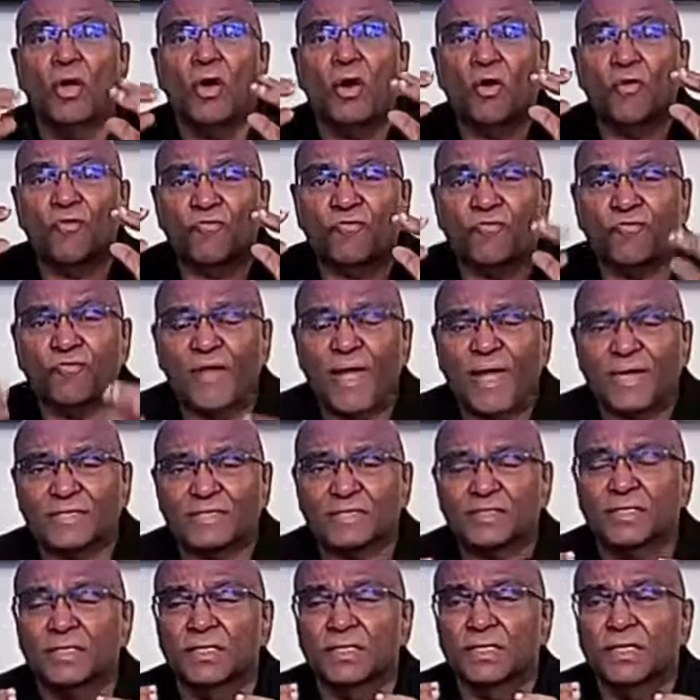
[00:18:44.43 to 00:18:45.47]
of
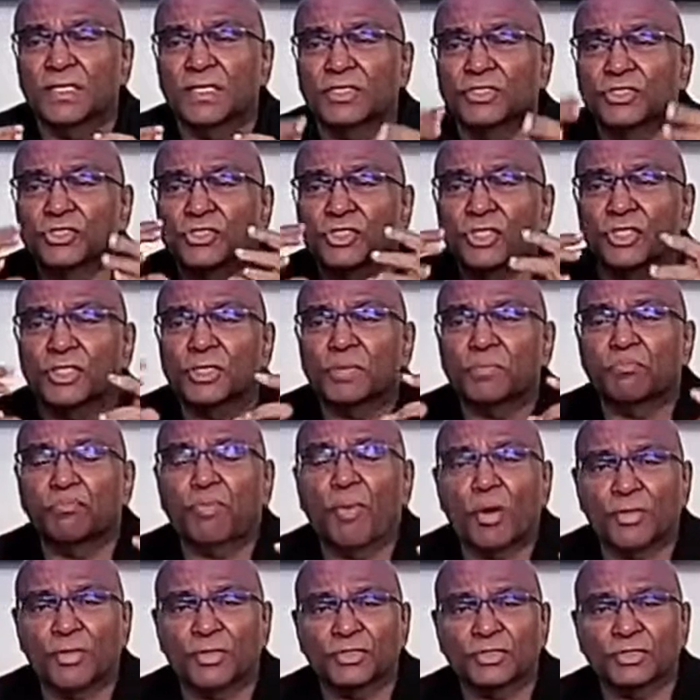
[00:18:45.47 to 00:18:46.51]
fat in certain
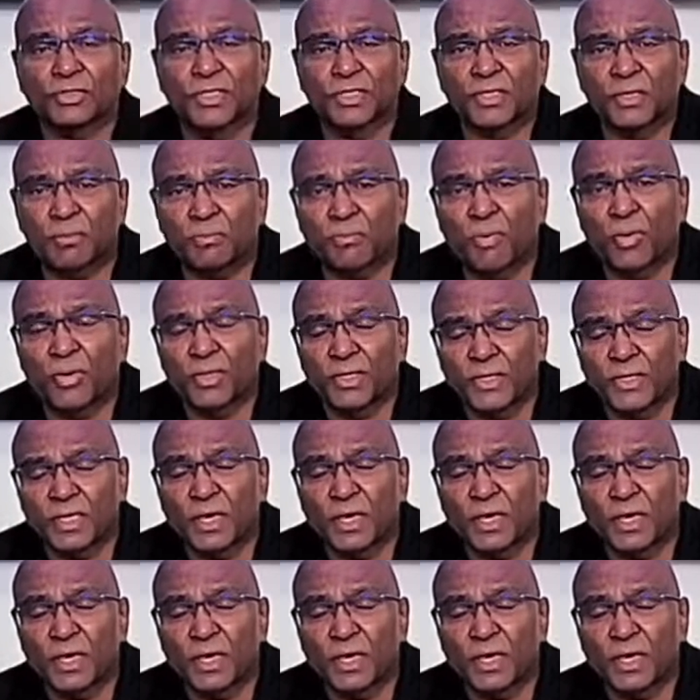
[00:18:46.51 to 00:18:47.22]
pockets in the body.